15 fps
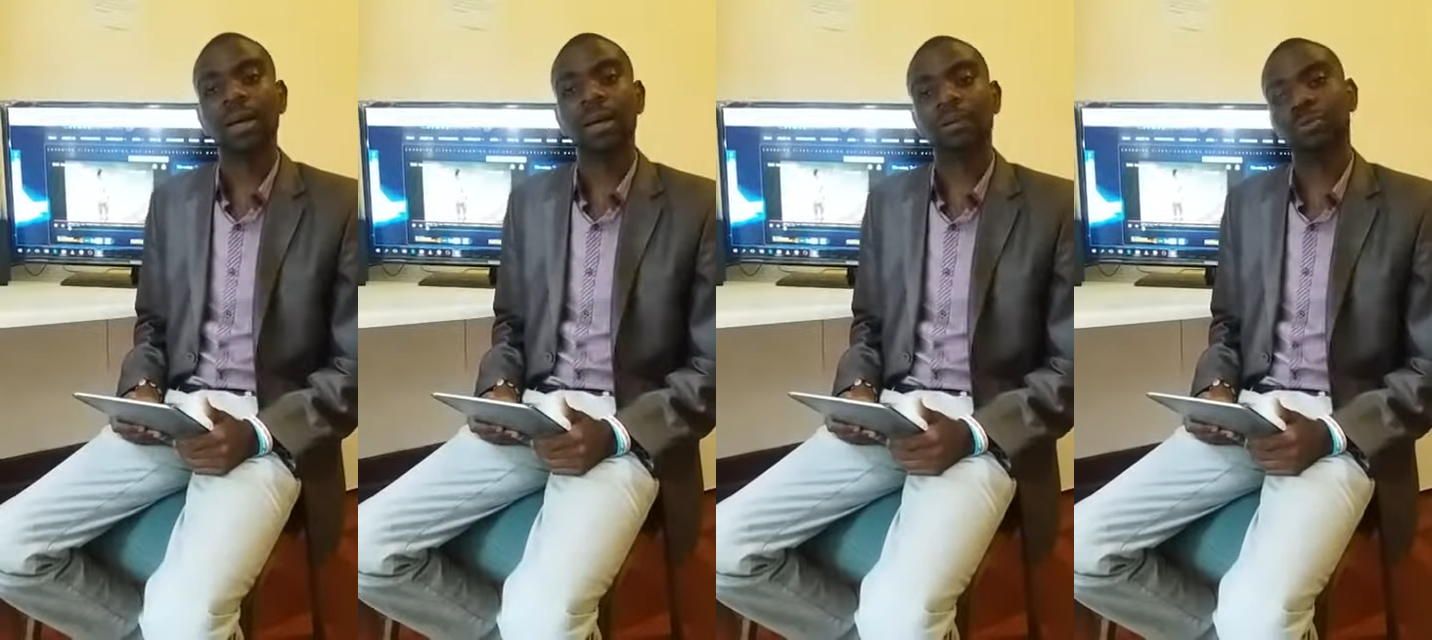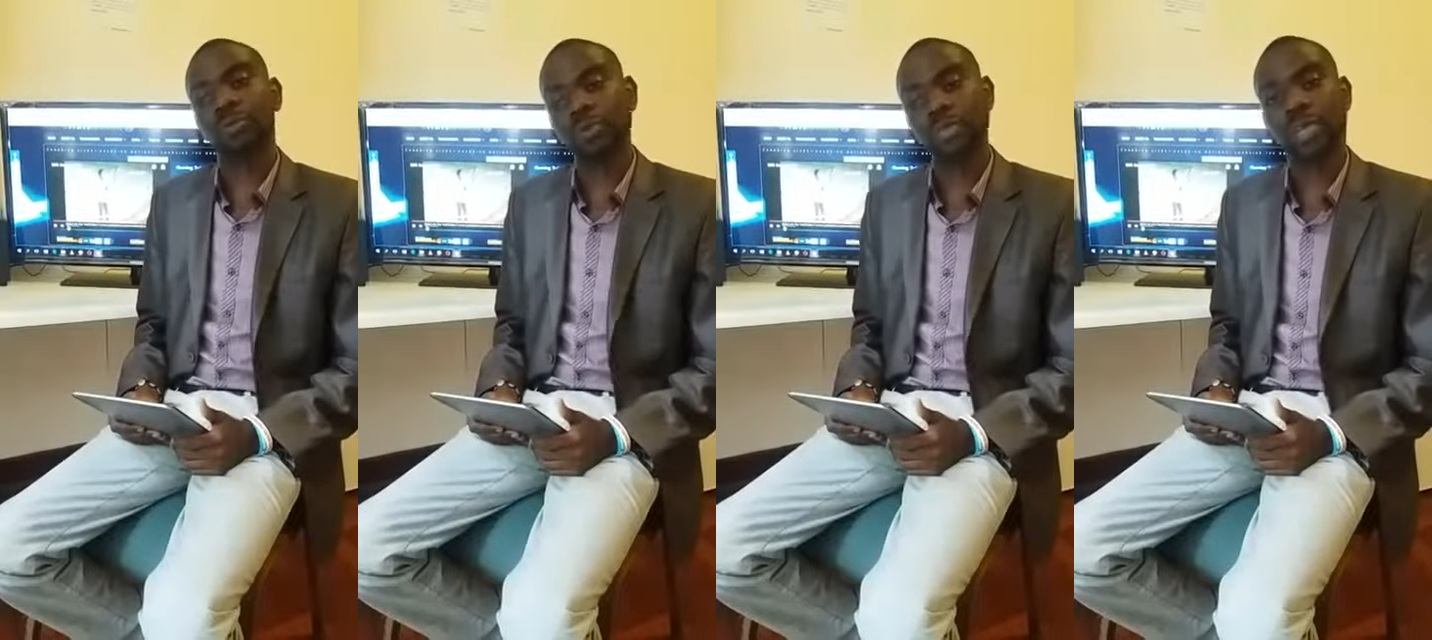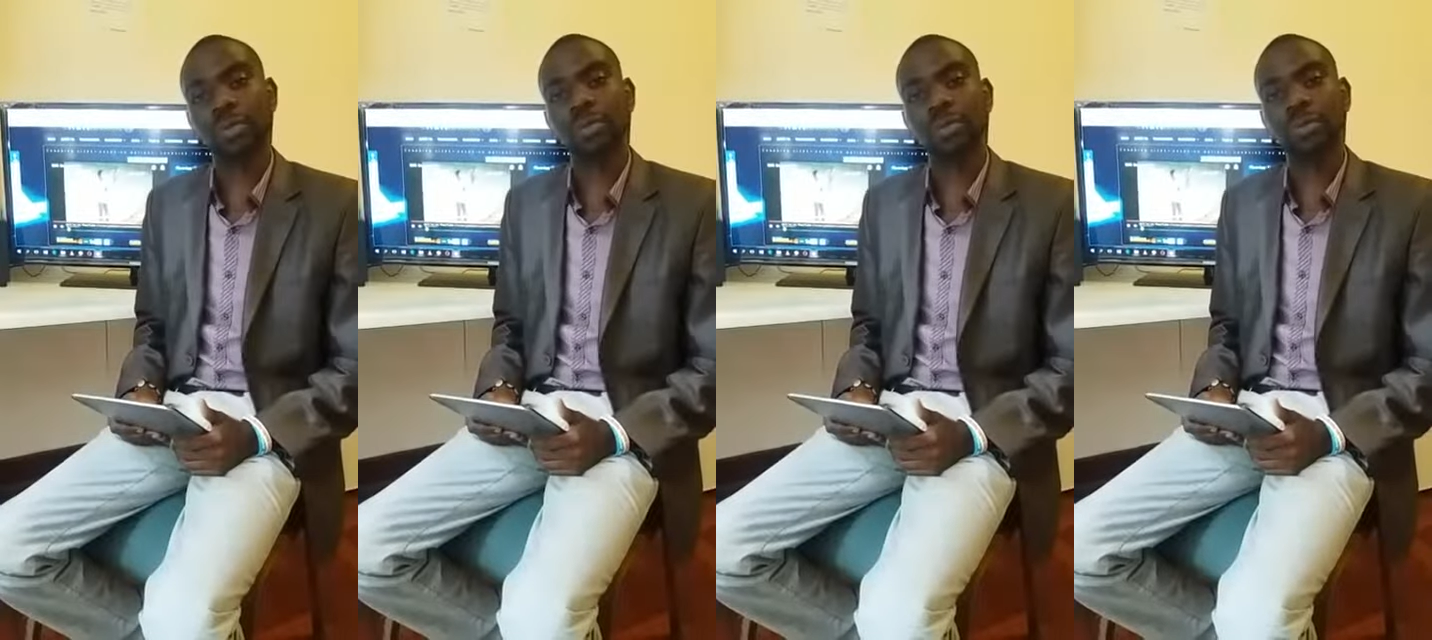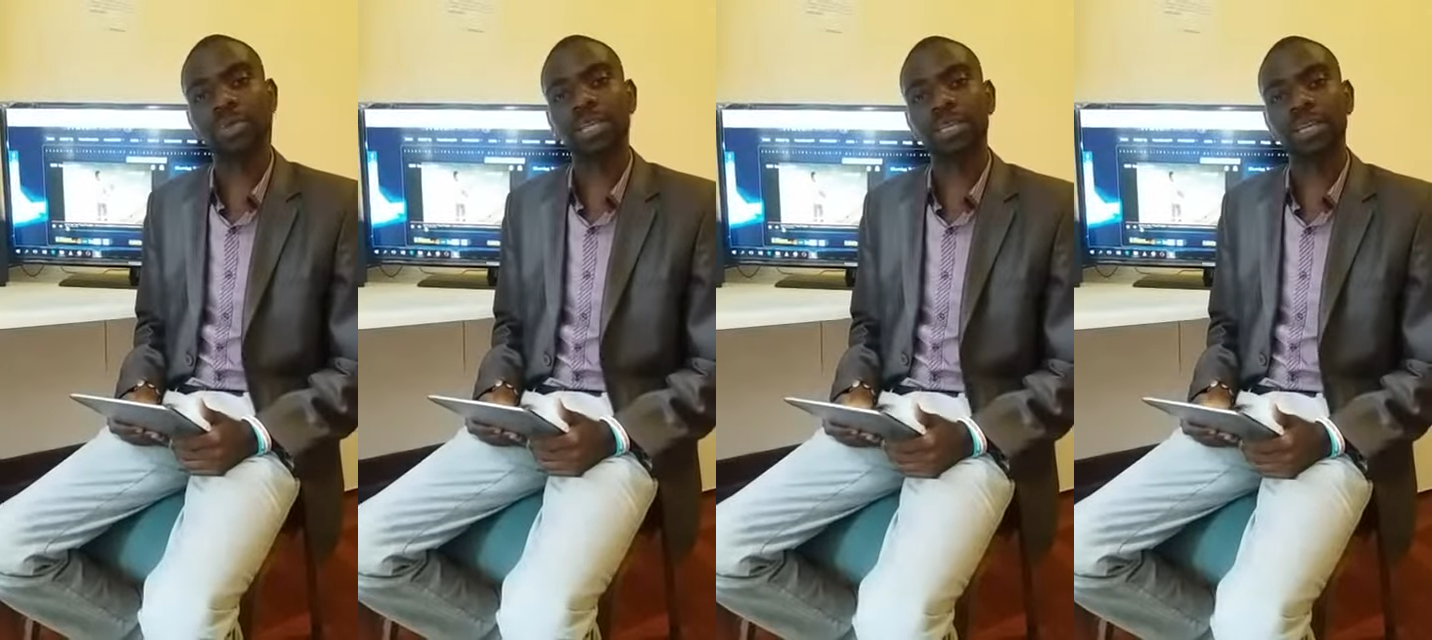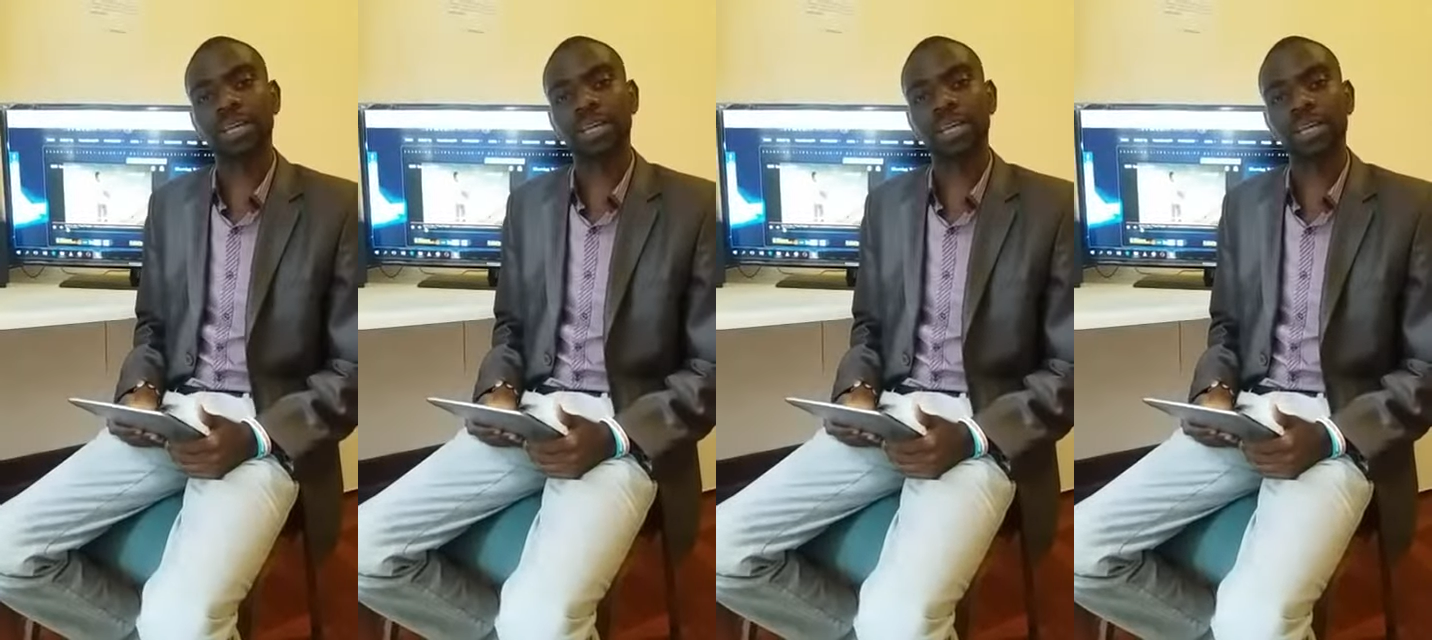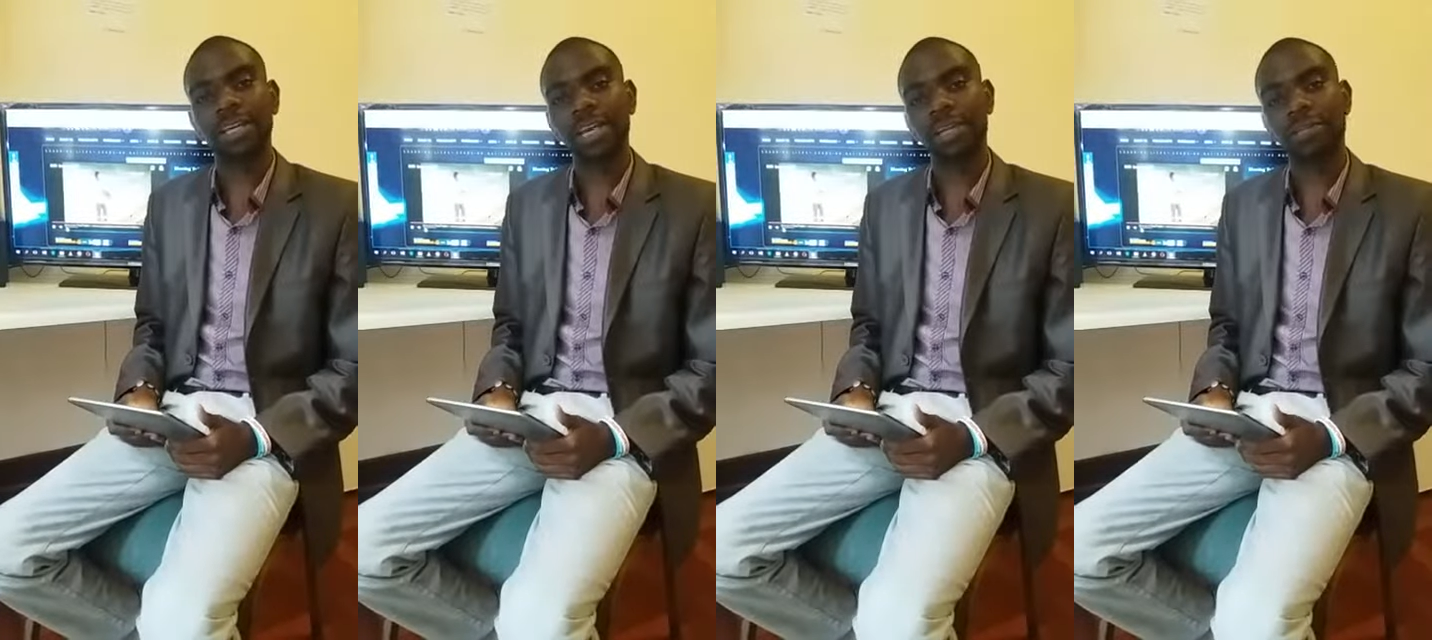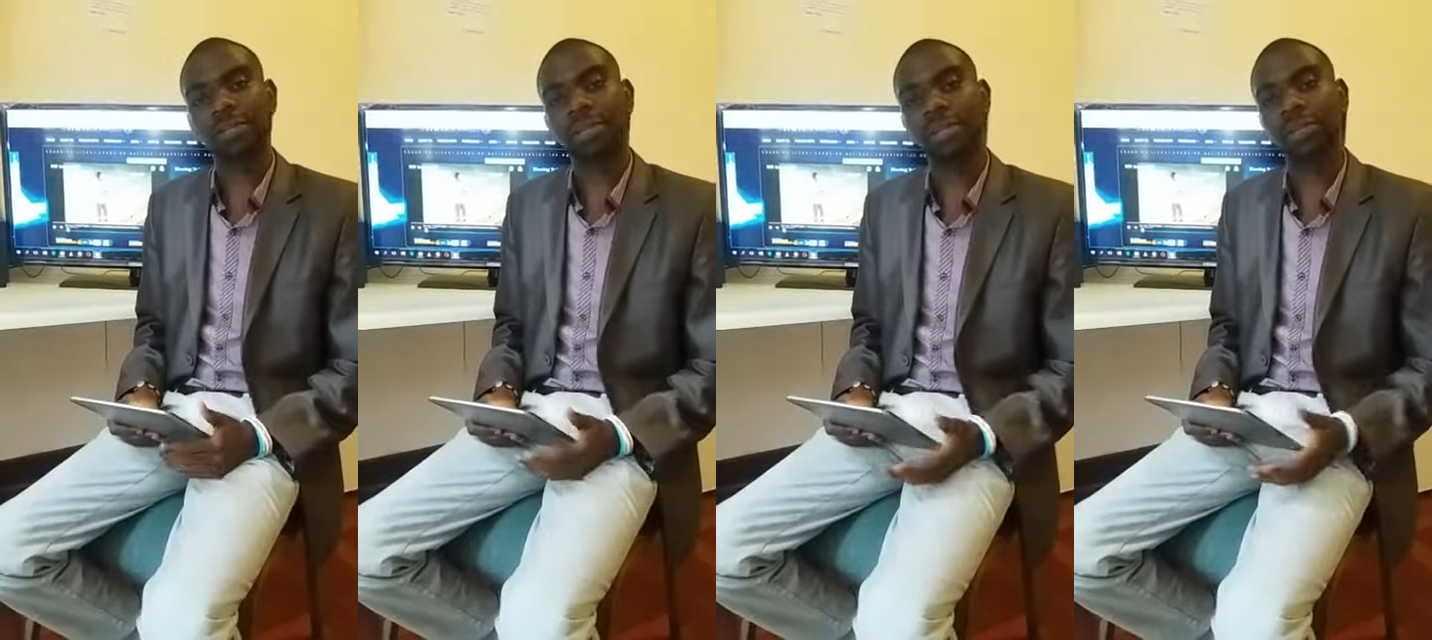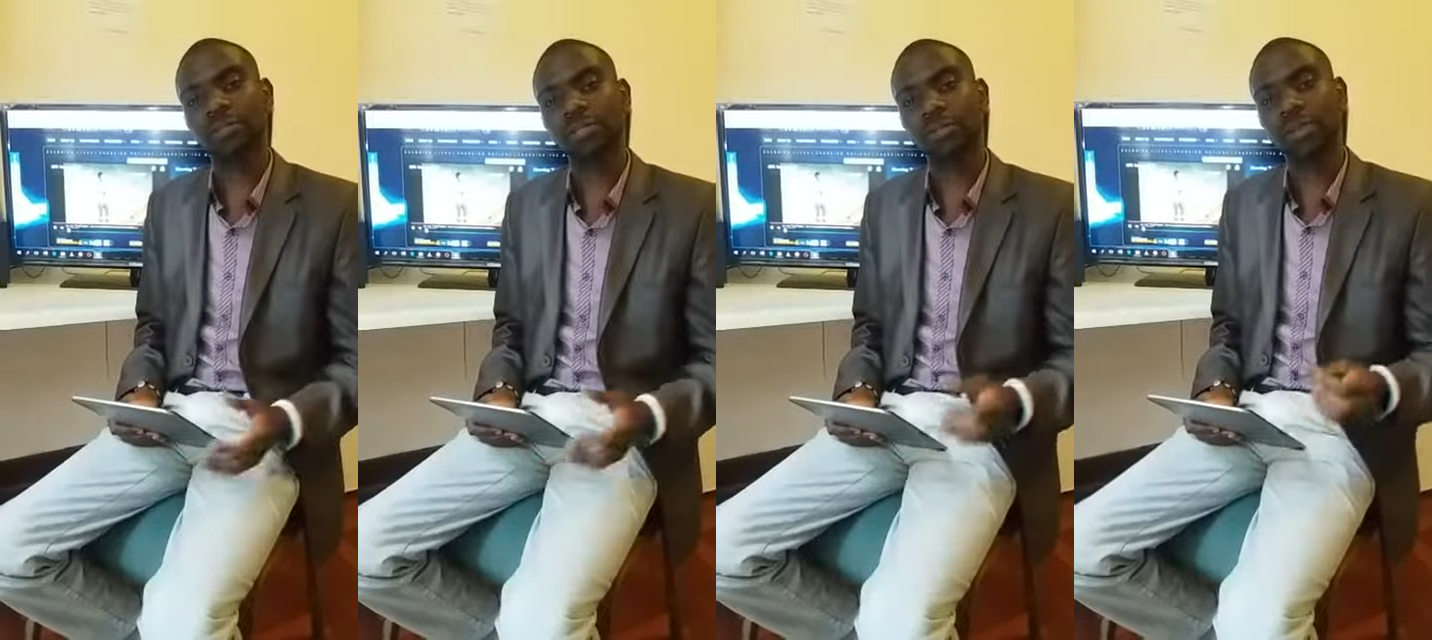Today we meet again. I don't
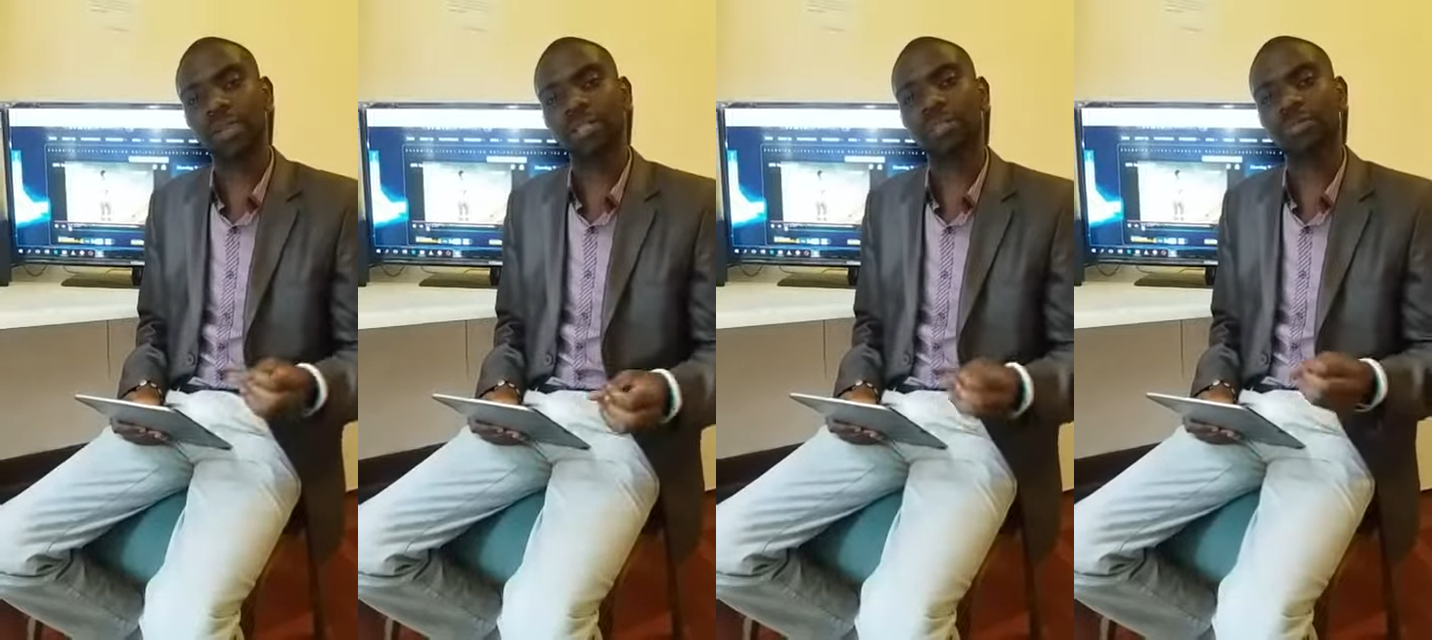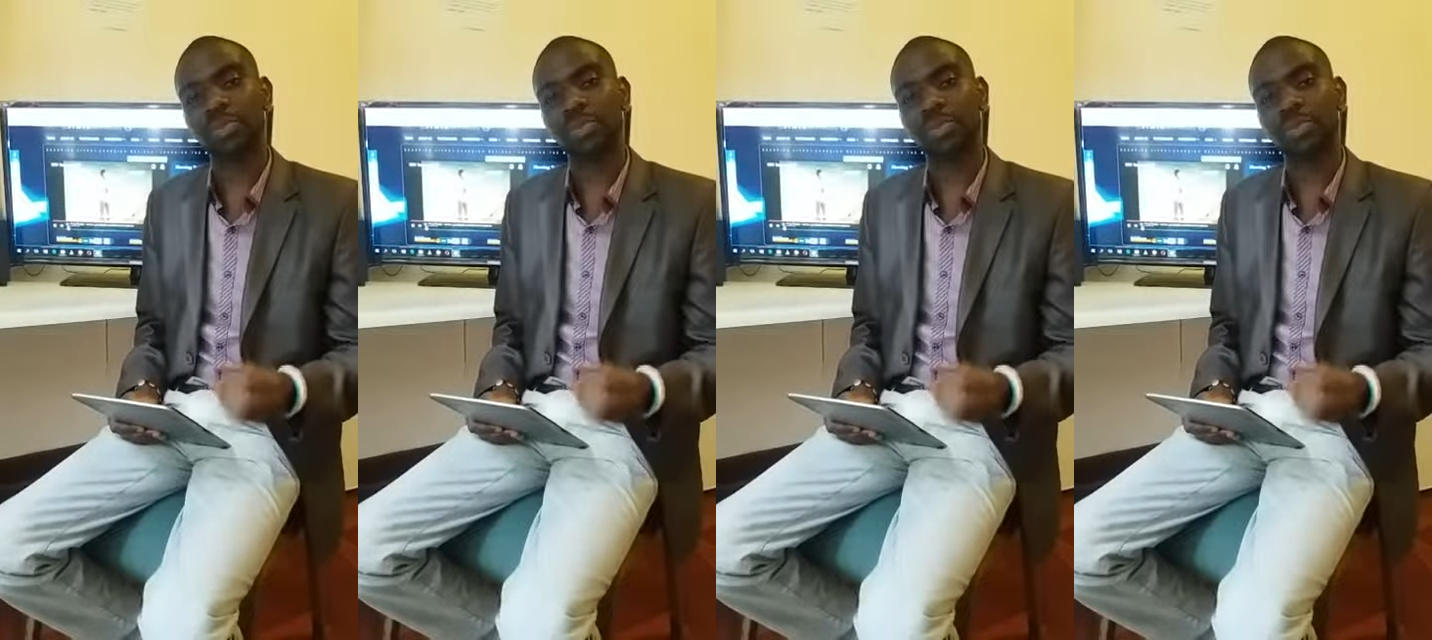have much,